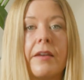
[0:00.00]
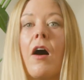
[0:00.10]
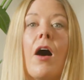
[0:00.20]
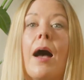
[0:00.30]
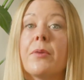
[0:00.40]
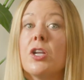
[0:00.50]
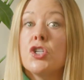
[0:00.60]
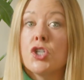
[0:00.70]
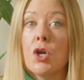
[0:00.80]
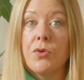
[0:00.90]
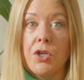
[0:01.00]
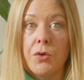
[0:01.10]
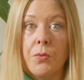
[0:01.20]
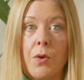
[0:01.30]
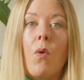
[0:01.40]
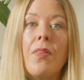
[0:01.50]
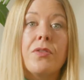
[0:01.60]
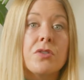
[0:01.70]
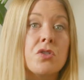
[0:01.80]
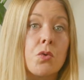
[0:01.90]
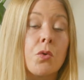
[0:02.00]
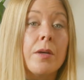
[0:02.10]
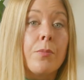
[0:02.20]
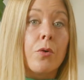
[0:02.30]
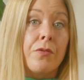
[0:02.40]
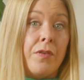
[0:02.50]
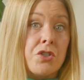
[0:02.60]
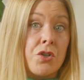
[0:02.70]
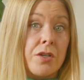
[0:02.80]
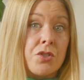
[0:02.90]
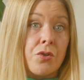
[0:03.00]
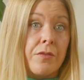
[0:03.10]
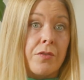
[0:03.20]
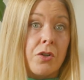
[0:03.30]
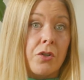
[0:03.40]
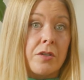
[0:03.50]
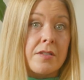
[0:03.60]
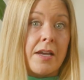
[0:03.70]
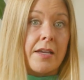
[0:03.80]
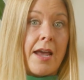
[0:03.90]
Now, I'm gonna show you what the storyboard feature in Scrivener looks like